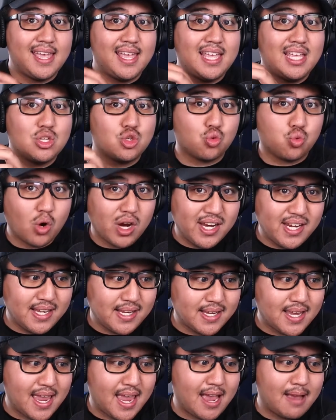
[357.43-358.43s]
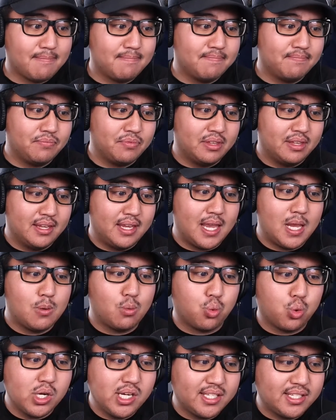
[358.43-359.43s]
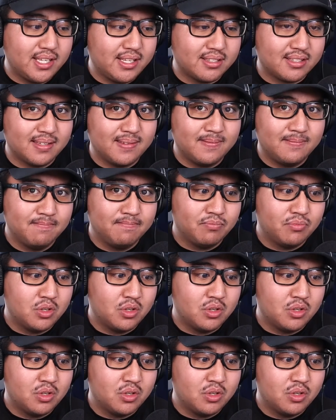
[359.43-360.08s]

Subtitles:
in training camp in preseason